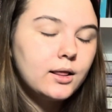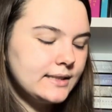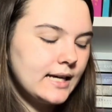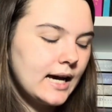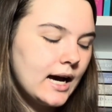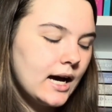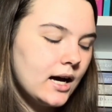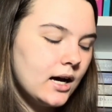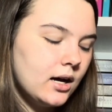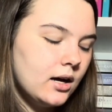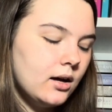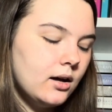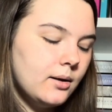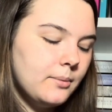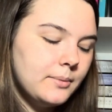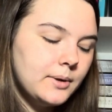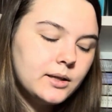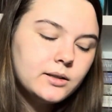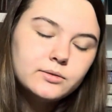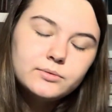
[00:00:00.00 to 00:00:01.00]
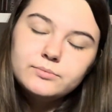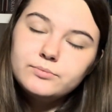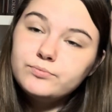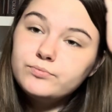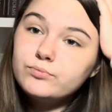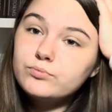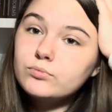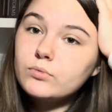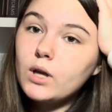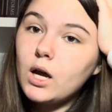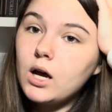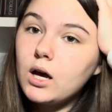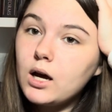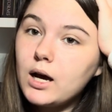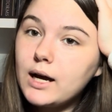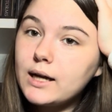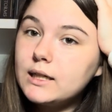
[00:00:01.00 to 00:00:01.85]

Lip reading: Yeah, I